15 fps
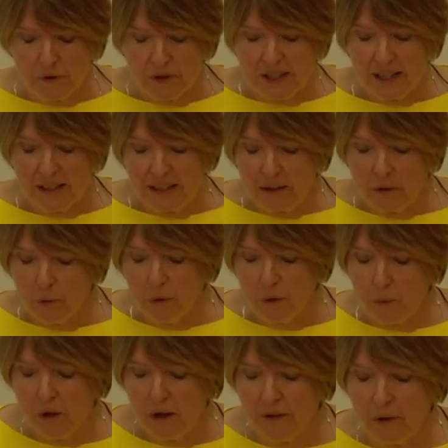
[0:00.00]
Certainly in all the
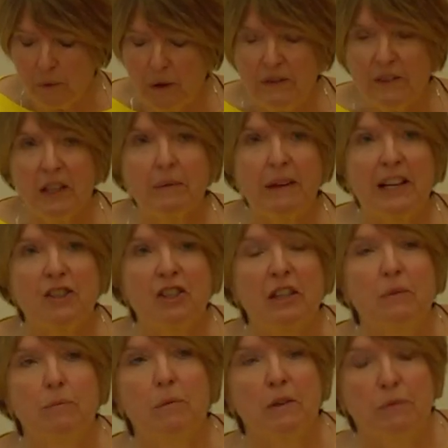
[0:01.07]
work that we've done,
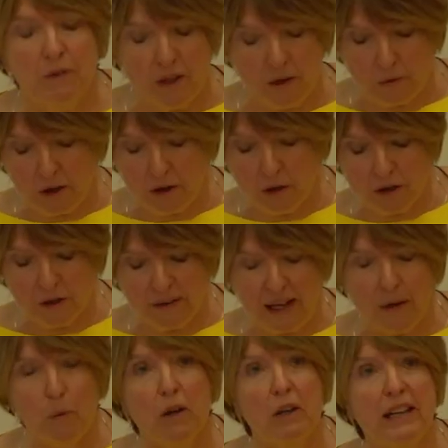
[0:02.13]
actually, you know, a lot of
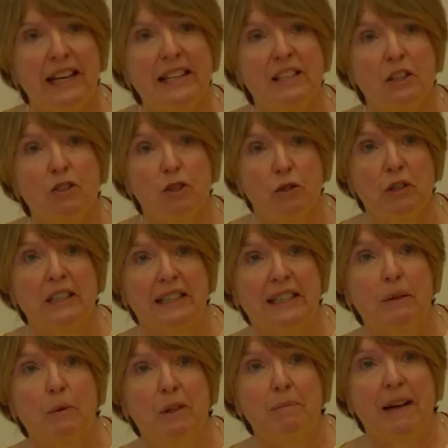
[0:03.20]
our work is
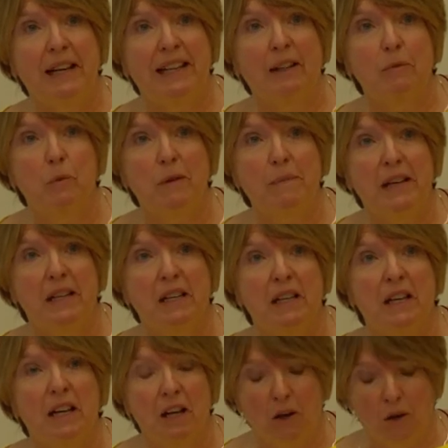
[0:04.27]
jointly with men and women.
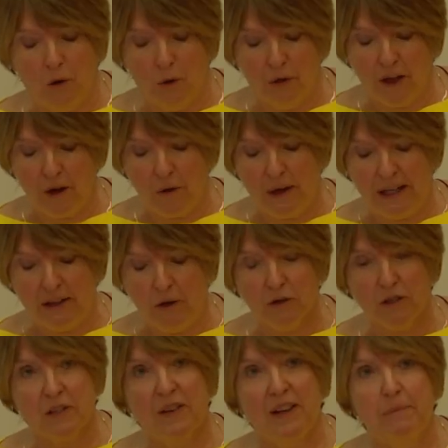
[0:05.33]
Although in
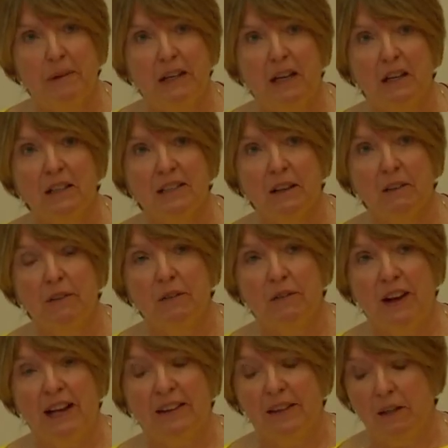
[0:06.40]
Oxfam, because of the
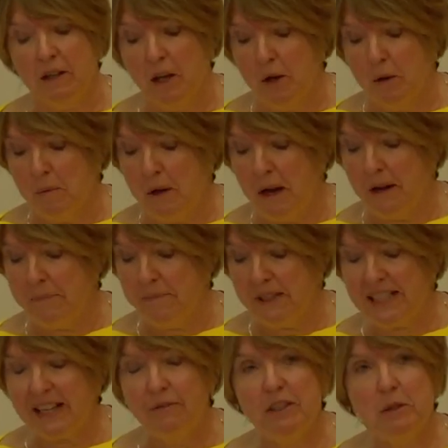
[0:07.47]
fact that
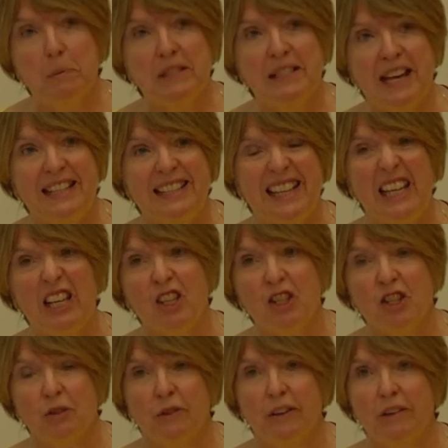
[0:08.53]

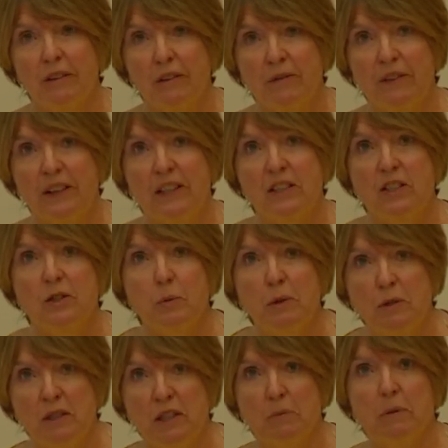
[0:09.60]
70%-ish, although the figure's
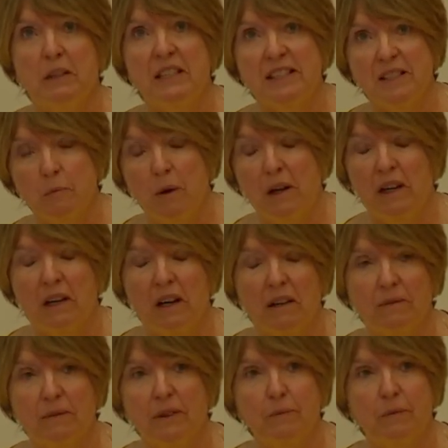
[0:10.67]
disputed, but it's somewhere
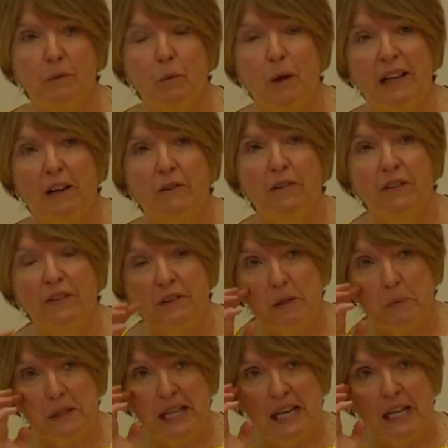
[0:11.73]
well over
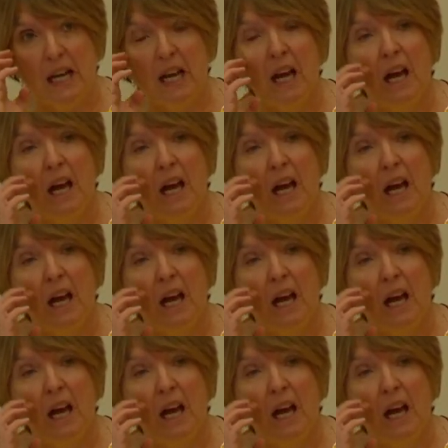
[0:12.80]
50%,